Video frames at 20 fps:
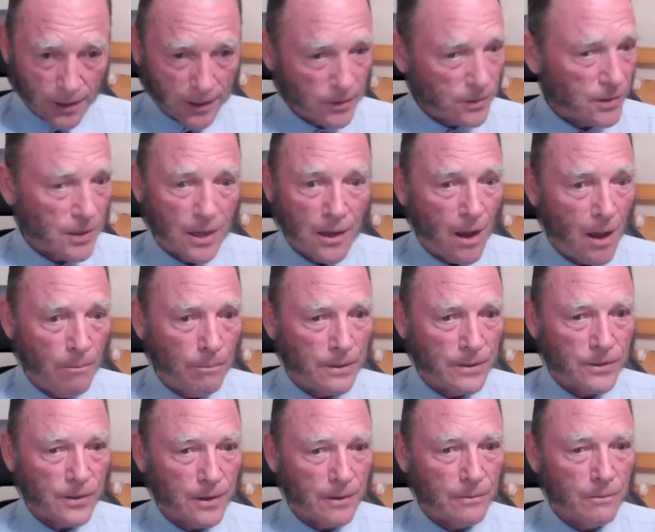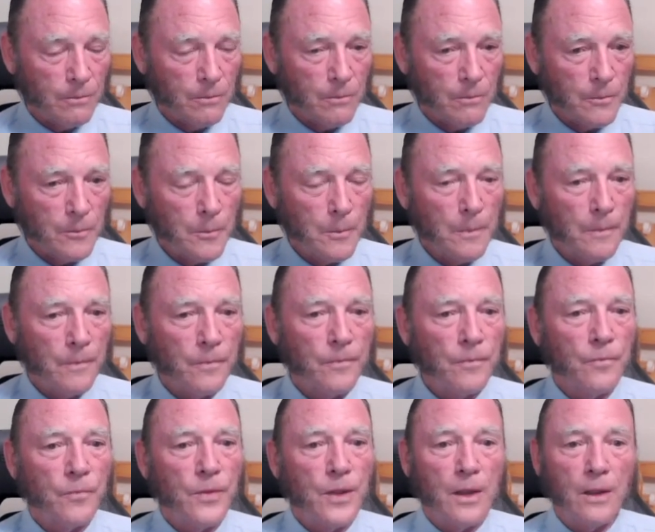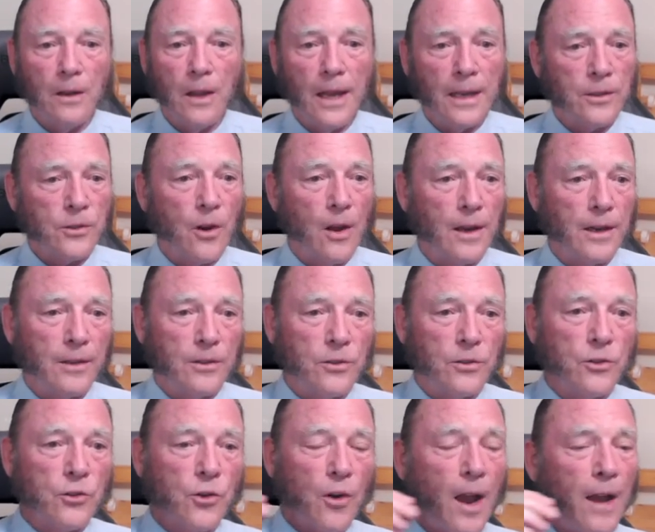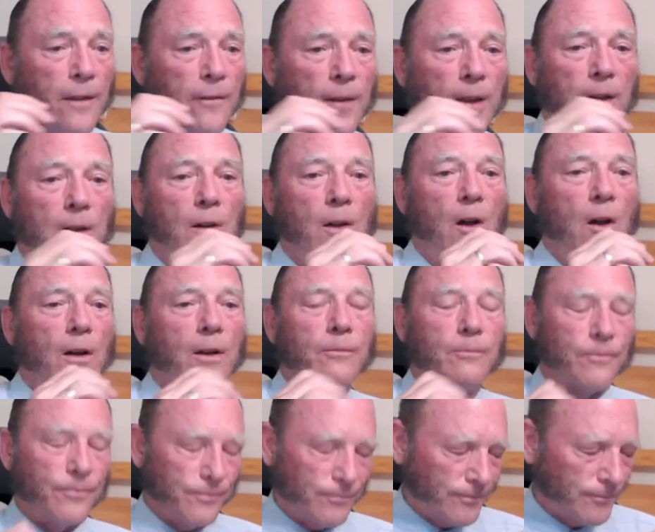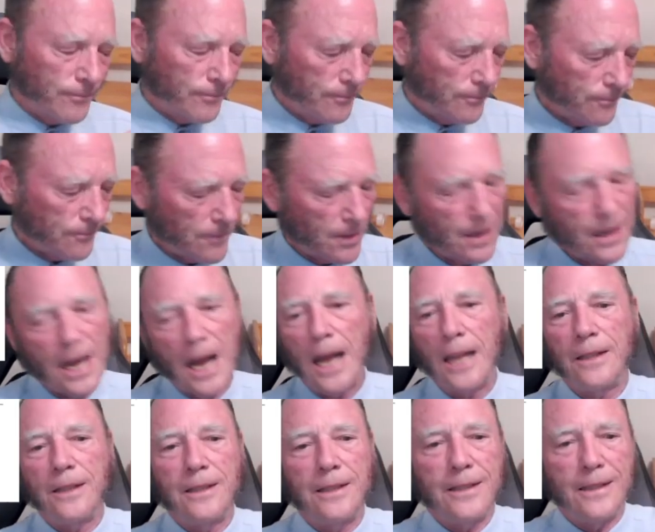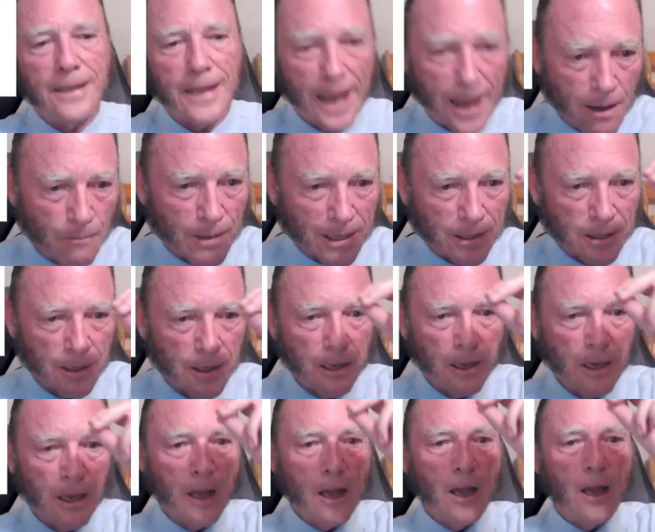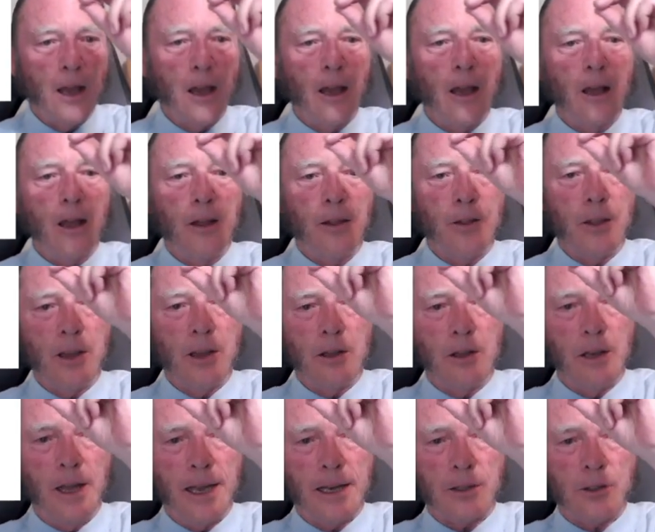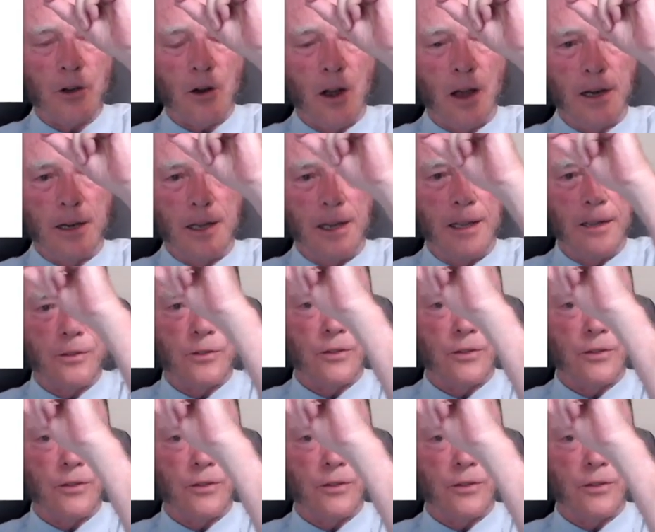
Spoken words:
it's the opposite. The electron is driving along... God damn it! The electron is